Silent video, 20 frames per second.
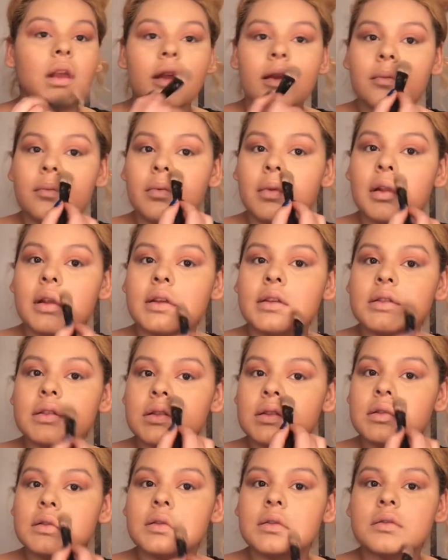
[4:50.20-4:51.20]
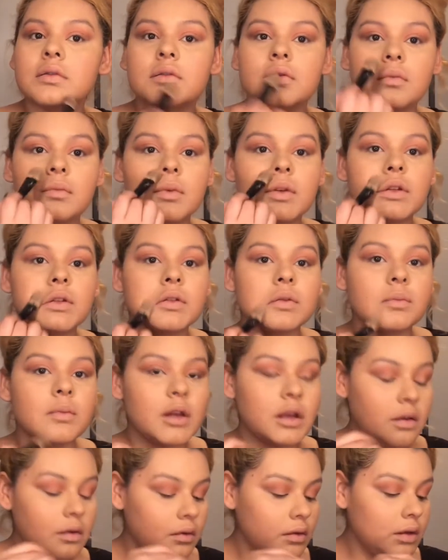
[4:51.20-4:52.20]
I place this into my
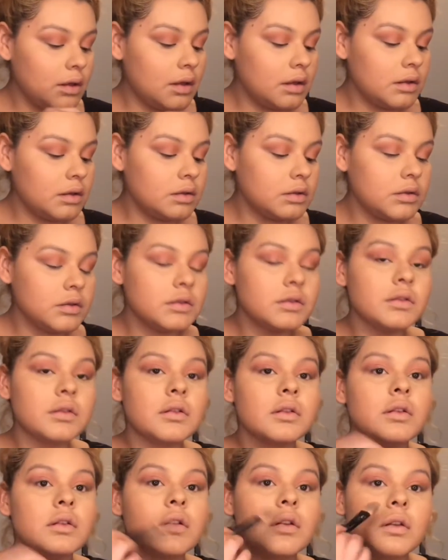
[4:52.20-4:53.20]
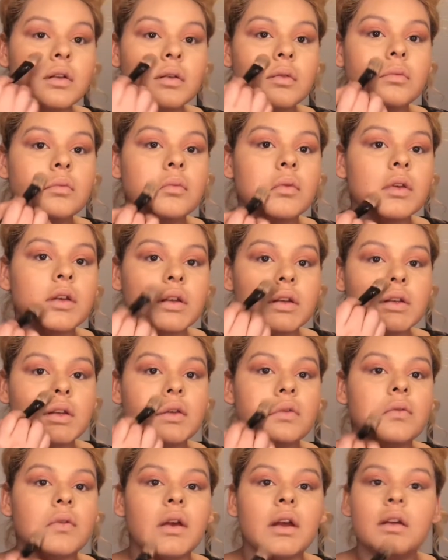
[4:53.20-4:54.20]
smile lines, because
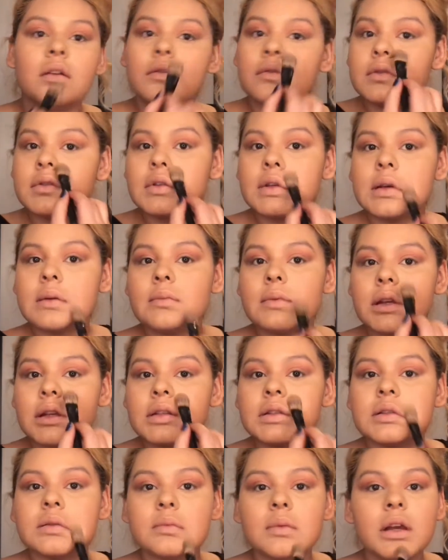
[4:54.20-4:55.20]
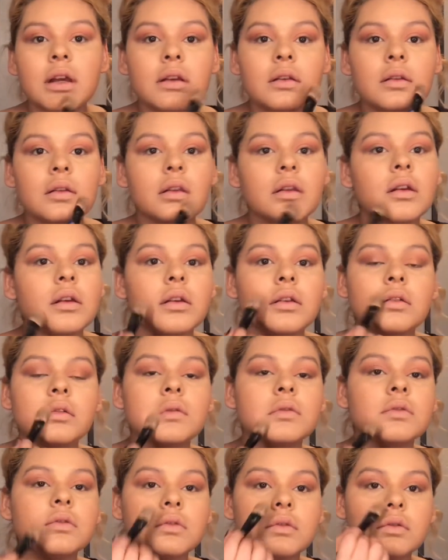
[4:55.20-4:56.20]
if I don't set my smile
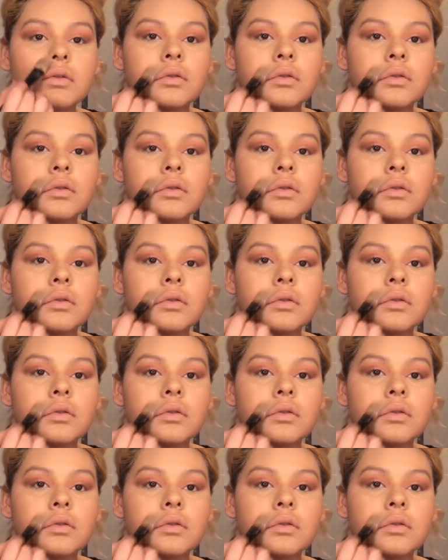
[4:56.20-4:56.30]
lines,